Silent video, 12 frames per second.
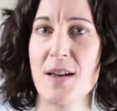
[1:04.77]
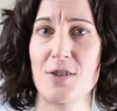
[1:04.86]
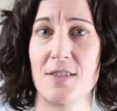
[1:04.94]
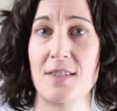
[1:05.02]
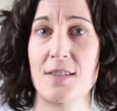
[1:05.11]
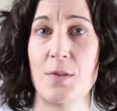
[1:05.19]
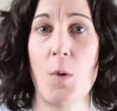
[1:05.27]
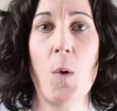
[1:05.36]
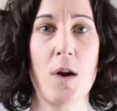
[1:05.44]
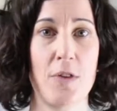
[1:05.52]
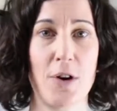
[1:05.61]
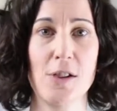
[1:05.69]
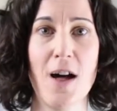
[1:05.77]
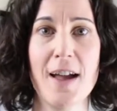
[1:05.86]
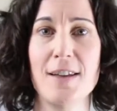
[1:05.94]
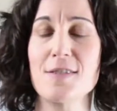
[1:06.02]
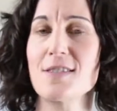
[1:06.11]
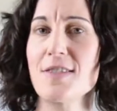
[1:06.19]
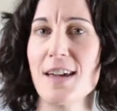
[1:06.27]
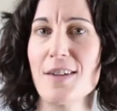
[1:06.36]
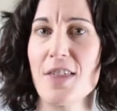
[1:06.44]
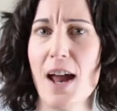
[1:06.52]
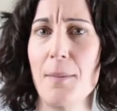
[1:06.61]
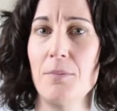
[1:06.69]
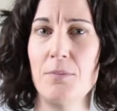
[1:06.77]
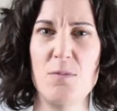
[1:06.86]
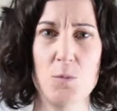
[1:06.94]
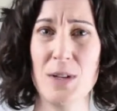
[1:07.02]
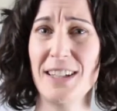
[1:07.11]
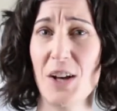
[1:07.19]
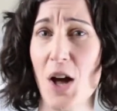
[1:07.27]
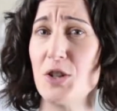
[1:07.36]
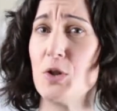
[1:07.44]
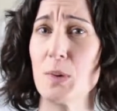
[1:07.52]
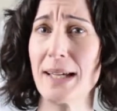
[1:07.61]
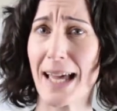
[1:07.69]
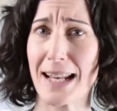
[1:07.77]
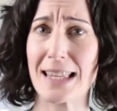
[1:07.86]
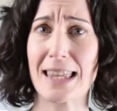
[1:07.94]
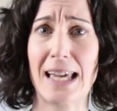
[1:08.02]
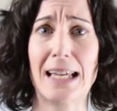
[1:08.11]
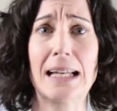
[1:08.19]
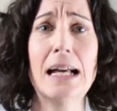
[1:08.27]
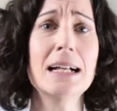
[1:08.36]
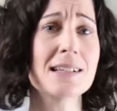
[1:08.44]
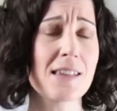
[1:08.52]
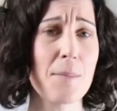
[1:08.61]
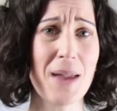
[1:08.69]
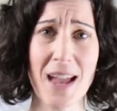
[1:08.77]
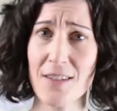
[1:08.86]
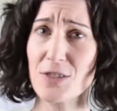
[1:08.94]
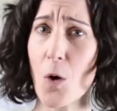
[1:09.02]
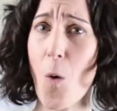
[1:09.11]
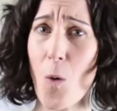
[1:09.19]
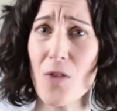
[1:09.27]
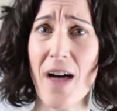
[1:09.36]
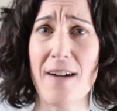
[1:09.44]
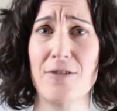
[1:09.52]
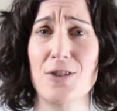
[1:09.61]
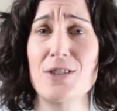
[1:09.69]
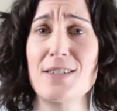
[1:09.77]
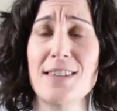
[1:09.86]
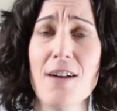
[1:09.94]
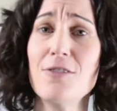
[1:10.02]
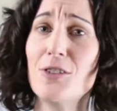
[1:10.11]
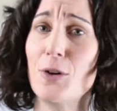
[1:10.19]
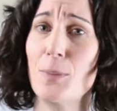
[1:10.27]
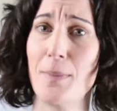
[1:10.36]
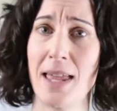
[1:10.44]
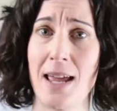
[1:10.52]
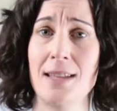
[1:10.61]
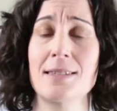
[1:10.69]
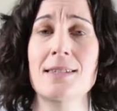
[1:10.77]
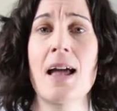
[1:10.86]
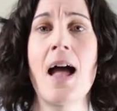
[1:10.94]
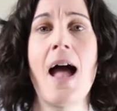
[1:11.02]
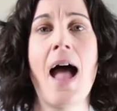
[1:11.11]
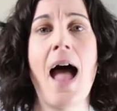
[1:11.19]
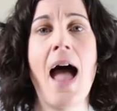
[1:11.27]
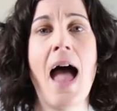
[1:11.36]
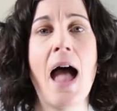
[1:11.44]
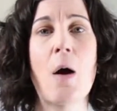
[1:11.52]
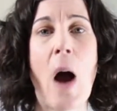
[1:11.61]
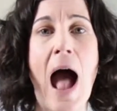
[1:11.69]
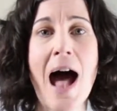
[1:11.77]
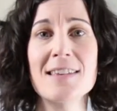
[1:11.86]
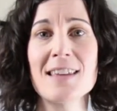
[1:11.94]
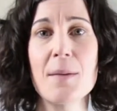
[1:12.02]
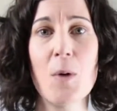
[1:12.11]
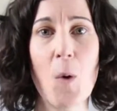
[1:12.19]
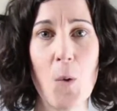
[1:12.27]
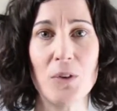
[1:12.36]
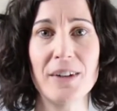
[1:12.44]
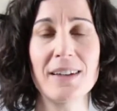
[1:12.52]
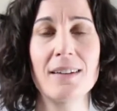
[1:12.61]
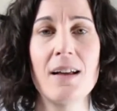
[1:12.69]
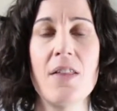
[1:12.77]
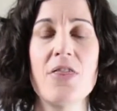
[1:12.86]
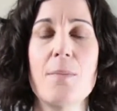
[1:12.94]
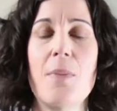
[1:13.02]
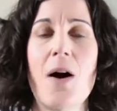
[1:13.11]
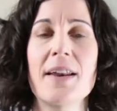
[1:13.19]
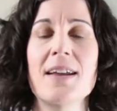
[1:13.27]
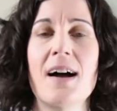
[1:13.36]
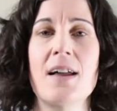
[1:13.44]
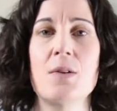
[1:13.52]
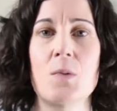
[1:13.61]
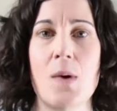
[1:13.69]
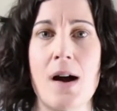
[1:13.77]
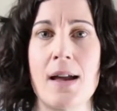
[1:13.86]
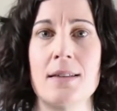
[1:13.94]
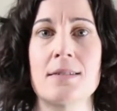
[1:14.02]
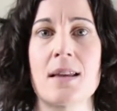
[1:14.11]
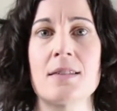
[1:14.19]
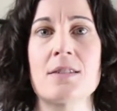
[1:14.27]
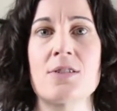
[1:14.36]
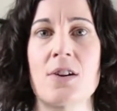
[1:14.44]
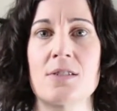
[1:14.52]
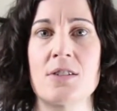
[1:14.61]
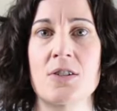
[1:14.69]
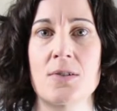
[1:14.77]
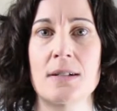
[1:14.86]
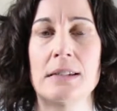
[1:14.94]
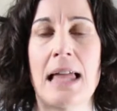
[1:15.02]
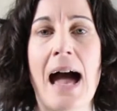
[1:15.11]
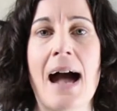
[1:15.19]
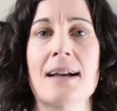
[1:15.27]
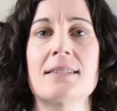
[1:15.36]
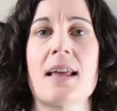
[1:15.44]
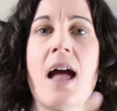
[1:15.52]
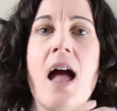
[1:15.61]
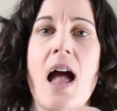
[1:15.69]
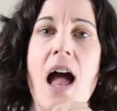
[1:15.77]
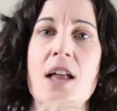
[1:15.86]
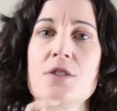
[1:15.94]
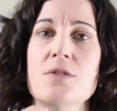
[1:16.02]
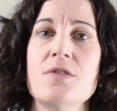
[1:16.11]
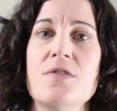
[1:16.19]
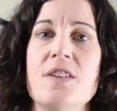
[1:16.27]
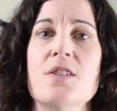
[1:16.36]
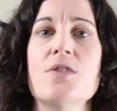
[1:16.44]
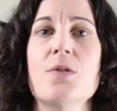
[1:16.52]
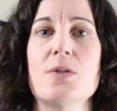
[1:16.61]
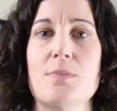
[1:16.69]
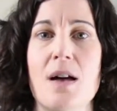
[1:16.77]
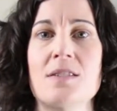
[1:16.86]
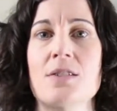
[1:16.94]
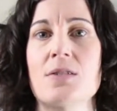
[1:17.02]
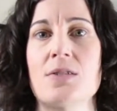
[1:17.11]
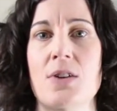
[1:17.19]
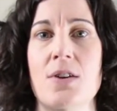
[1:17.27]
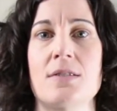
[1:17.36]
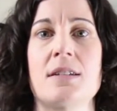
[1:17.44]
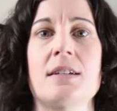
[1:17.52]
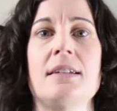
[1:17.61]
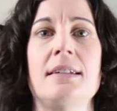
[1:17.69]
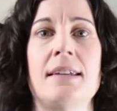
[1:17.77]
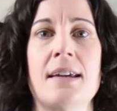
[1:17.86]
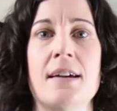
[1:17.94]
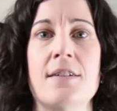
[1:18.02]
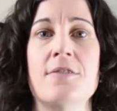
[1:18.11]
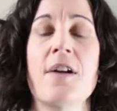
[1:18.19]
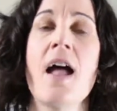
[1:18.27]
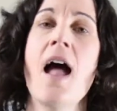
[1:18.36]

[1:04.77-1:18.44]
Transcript: patients or their clients think that I'm really not doing anything because I may have to hold that for several minutes. As I'm holding, the body unwinds and starts to relax, and you feel those muscles start to give.